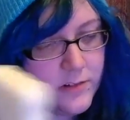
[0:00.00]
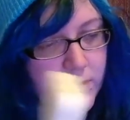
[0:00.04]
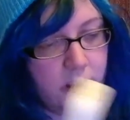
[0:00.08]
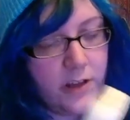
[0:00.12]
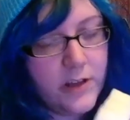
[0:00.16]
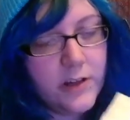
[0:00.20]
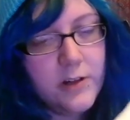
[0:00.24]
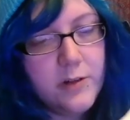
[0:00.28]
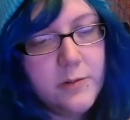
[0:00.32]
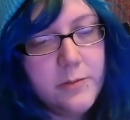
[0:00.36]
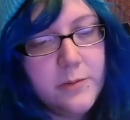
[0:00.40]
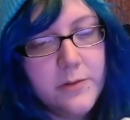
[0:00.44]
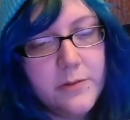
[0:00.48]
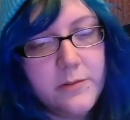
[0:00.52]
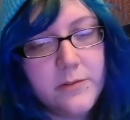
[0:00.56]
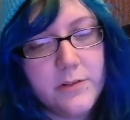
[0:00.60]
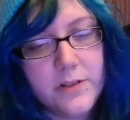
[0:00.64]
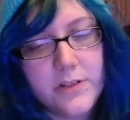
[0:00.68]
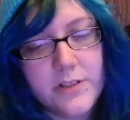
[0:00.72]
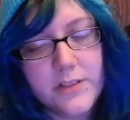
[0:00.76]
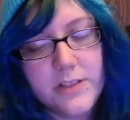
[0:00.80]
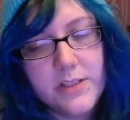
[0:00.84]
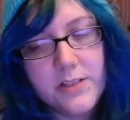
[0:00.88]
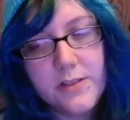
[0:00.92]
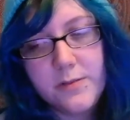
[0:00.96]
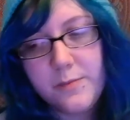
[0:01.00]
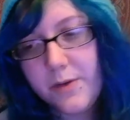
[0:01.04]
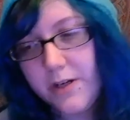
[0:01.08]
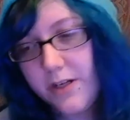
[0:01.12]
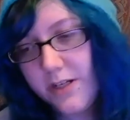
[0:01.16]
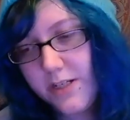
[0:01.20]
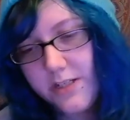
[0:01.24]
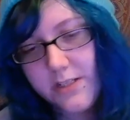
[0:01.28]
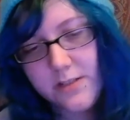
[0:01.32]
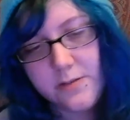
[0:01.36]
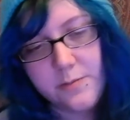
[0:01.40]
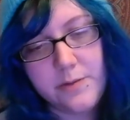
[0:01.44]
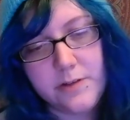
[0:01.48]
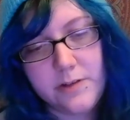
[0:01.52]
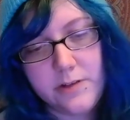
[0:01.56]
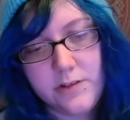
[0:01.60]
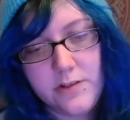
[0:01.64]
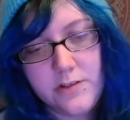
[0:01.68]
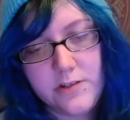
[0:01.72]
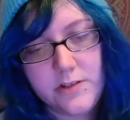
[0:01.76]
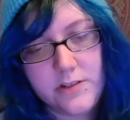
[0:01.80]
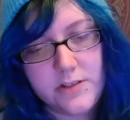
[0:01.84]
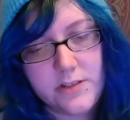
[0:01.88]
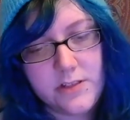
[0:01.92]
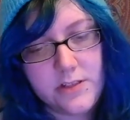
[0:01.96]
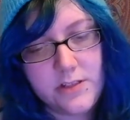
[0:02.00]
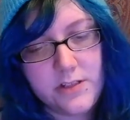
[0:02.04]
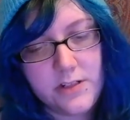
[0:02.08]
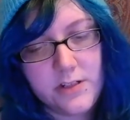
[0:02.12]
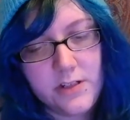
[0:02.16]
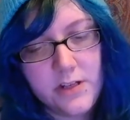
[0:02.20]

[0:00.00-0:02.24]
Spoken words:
I hope it works as a body sponge as it